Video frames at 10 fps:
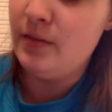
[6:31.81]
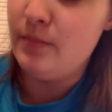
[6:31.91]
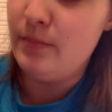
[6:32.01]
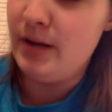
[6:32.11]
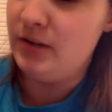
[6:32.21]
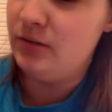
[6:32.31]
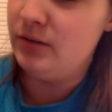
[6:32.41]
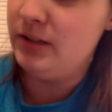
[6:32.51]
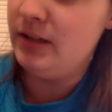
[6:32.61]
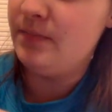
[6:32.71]

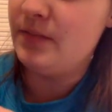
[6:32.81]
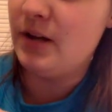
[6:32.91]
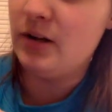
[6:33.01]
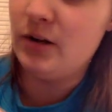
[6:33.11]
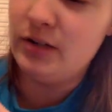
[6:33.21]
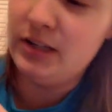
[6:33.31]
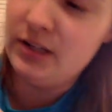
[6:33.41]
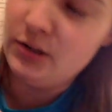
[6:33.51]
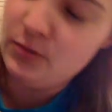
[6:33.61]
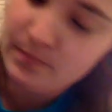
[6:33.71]
manually, I'll go to
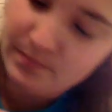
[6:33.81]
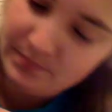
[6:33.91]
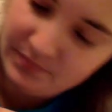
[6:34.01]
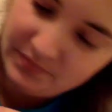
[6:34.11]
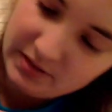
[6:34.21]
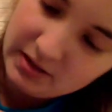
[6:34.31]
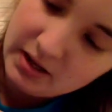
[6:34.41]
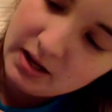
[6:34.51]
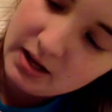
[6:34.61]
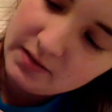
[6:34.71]
Q,
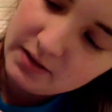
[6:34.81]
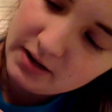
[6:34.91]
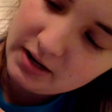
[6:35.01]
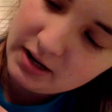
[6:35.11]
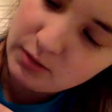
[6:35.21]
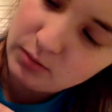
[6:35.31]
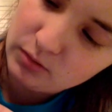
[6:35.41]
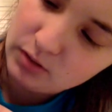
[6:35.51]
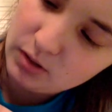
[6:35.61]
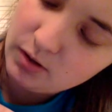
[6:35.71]
and then I
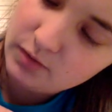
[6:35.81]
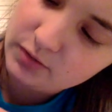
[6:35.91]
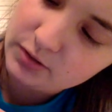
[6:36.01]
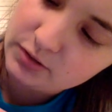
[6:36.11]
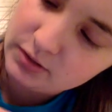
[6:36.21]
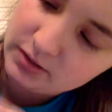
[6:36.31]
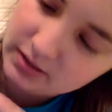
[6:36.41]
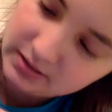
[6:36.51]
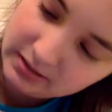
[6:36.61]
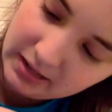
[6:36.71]
will go over to
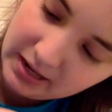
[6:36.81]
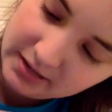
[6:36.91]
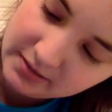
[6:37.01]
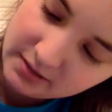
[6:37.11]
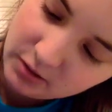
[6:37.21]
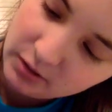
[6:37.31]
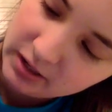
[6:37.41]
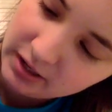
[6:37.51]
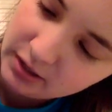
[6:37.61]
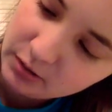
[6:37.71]
this little ISO,
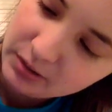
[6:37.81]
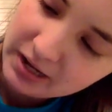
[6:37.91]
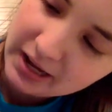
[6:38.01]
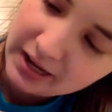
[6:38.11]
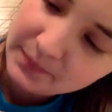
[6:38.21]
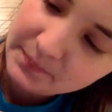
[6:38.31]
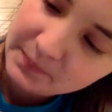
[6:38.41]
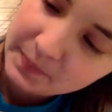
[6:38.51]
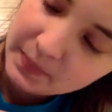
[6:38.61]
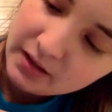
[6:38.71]
hit OK,
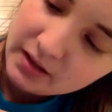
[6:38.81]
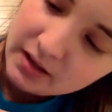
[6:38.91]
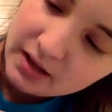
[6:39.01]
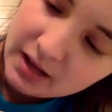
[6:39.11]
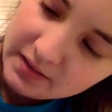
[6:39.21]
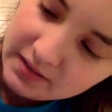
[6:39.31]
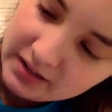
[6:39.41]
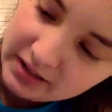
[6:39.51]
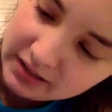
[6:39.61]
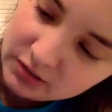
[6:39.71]
and
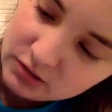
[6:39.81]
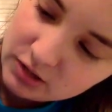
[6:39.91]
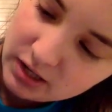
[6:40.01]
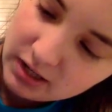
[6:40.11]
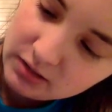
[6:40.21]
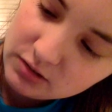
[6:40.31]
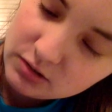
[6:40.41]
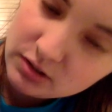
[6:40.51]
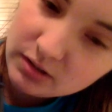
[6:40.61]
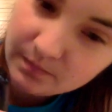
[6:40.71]
then I can change
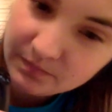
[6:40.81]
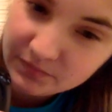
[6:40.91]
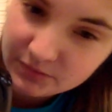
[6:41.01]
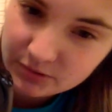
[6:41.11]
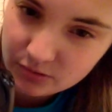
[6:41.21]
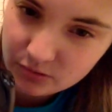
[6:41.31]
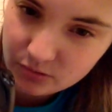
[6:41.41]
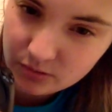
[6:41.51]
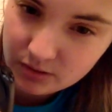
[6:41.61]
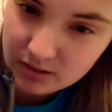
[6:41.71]

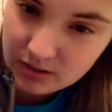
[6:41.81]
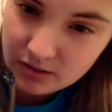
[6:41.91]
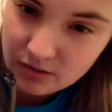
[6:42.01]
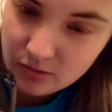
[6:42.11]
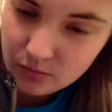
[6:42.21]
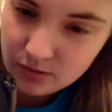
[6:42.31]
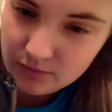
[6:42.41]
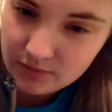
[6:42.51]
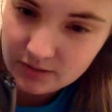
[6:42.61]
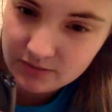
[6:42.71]
to one
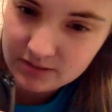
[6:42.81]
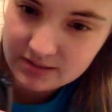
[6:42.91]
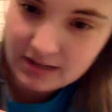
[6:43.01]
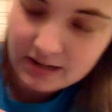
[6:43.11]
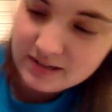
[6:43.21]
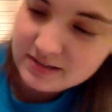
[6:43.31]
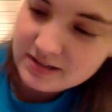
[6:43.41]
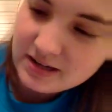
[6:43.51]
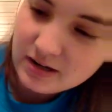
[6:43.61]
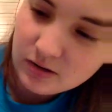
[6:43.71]
of the different settings.
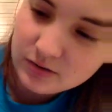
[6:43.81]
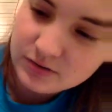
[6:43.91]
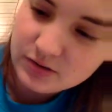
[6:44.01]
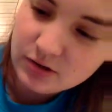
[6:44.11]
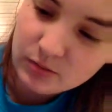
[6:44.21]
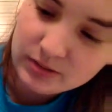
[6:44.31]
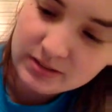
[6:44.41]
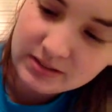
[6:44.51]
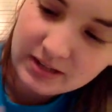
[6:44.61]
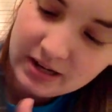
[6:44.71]
And also,
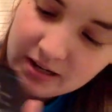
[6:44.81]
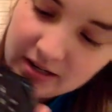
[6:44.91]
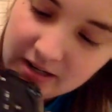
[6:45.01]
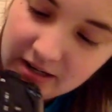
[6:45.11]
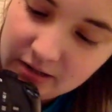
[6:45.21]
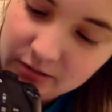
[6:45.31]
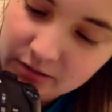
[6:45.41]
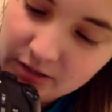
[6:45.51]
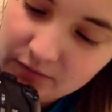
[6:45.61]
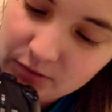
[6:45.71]
once again, it'll
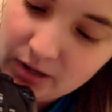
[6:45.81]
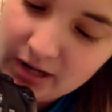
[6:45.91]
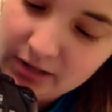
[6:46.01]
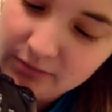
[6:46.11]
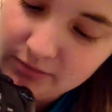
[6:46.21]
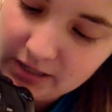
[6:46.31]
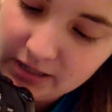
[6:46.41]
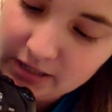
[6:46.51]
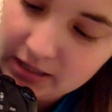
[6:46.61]
give you kind of like,